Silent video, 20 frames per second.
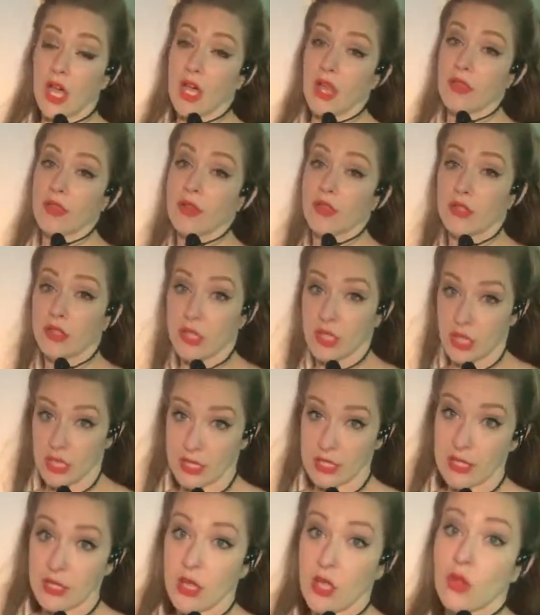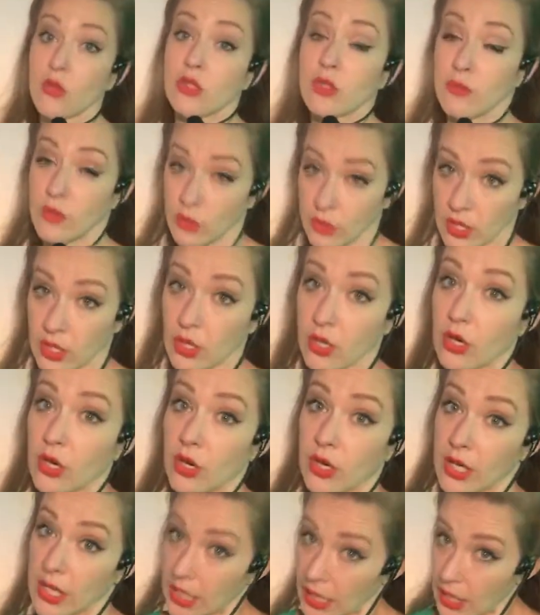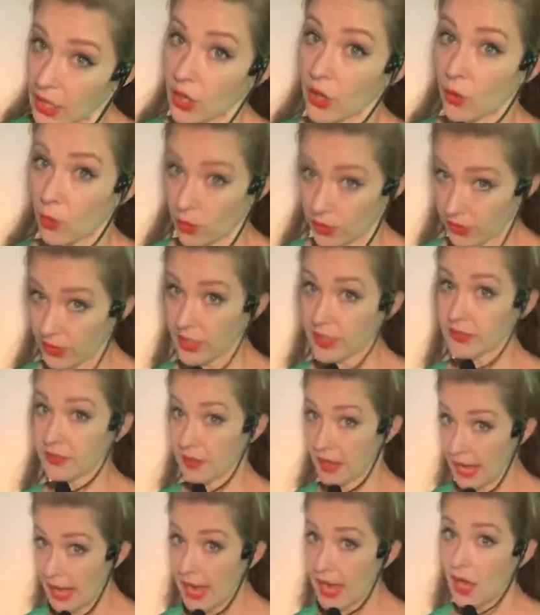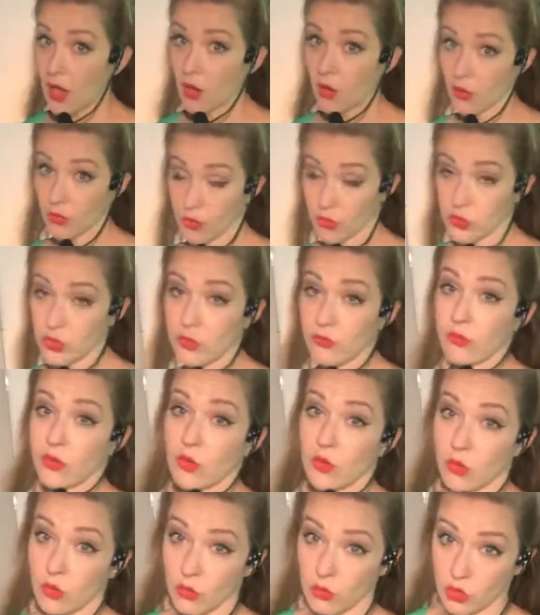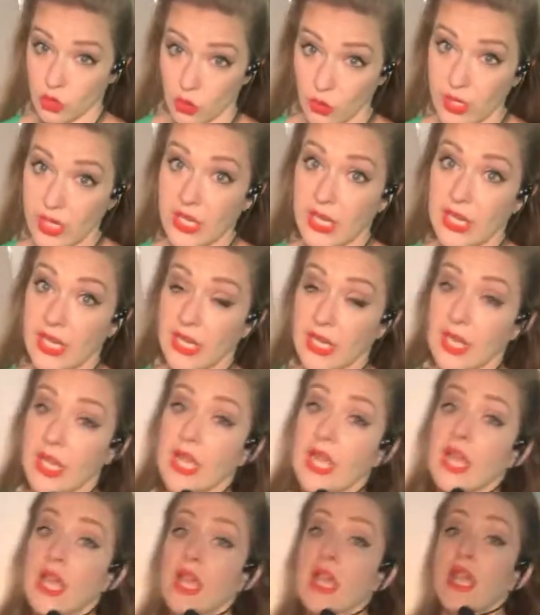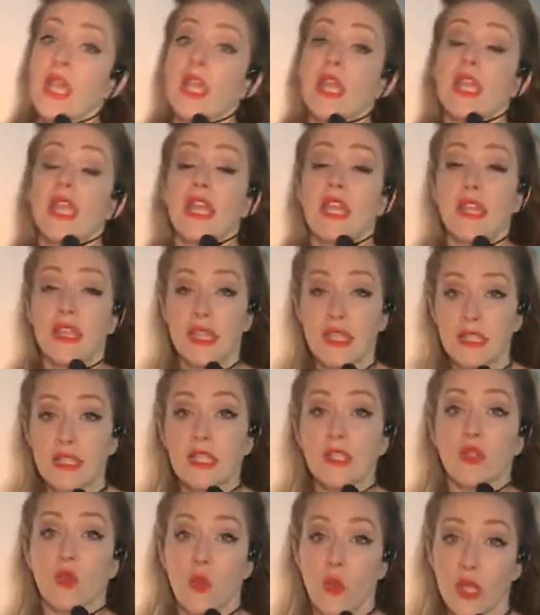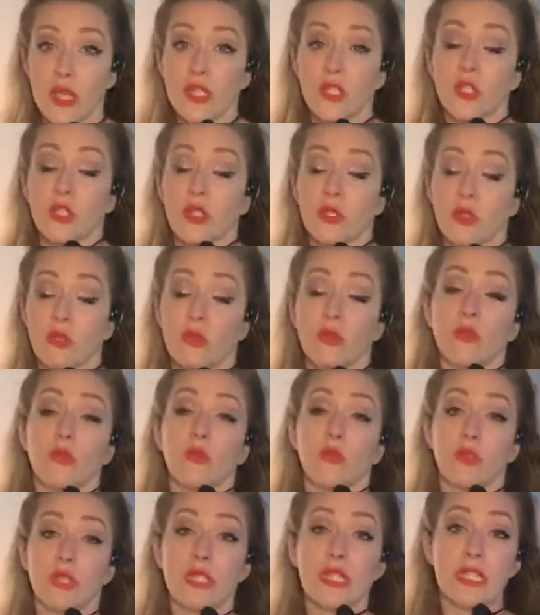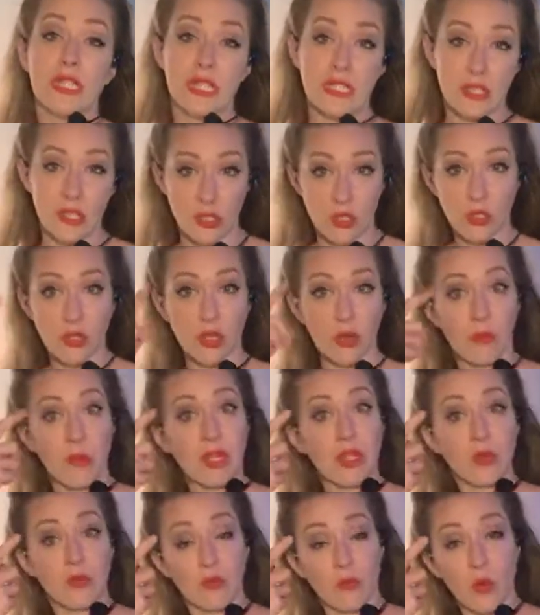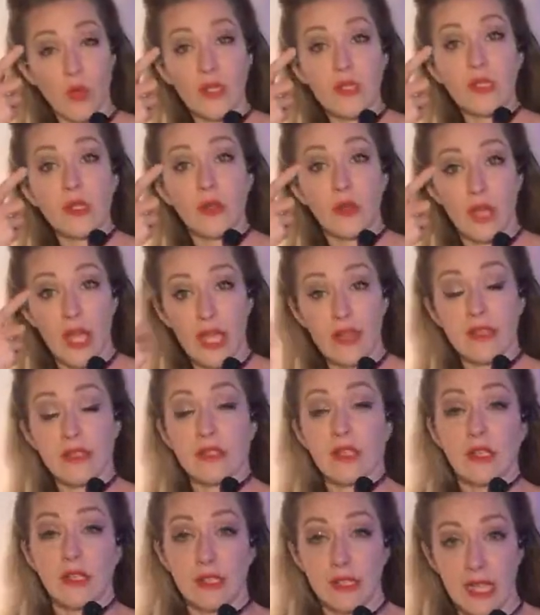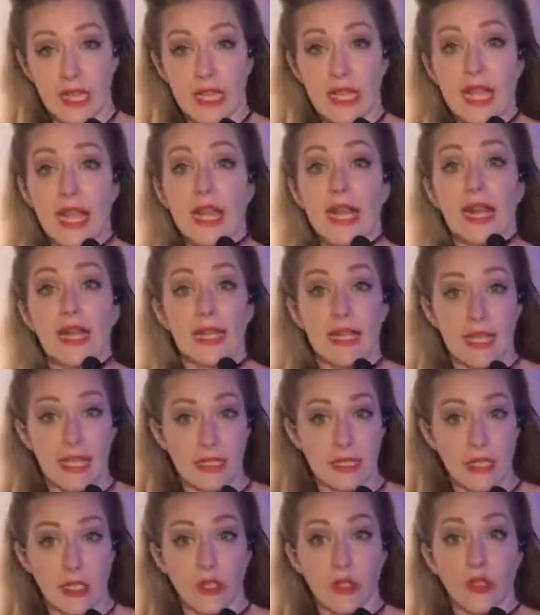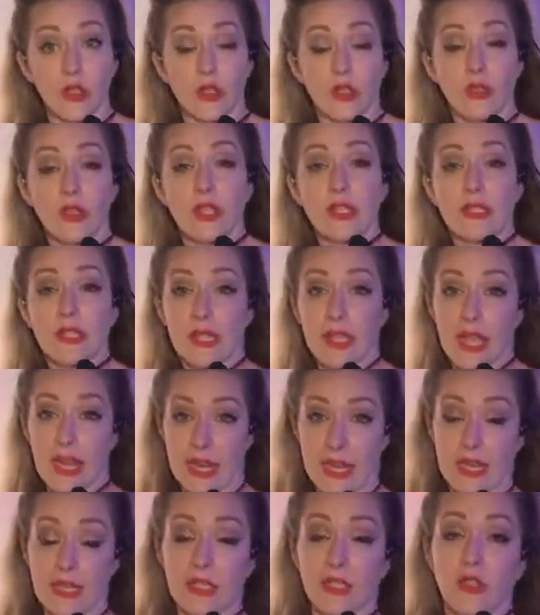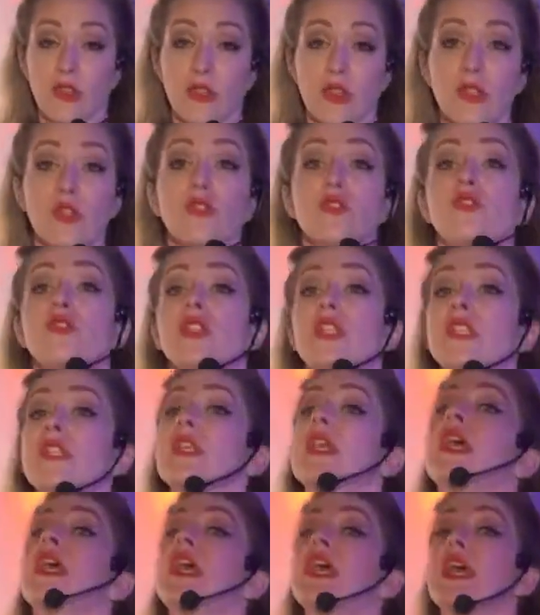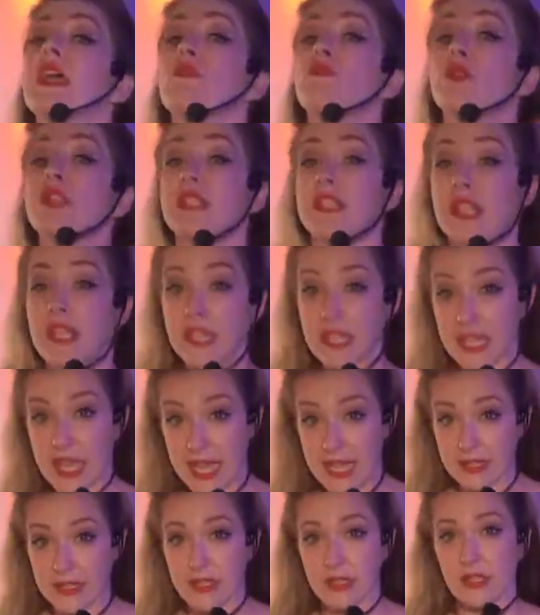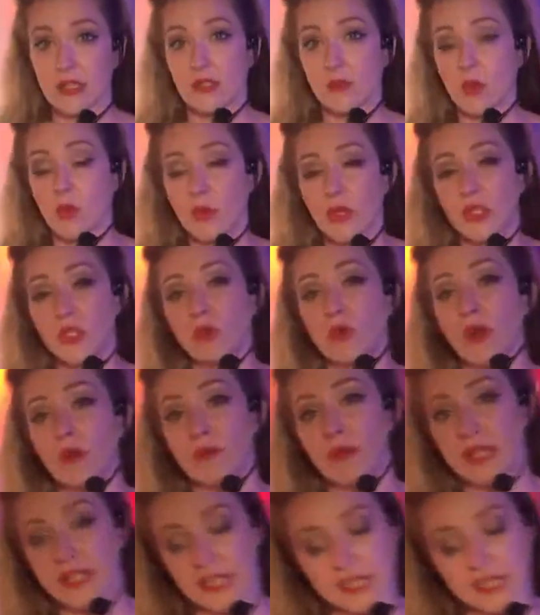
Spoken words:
there's those of you that are here with us now, those of you joining, there's going to be a little voice in your head that's going to say, can I continue to do this? Can I continue to do this? And we say, yes, this is what we do on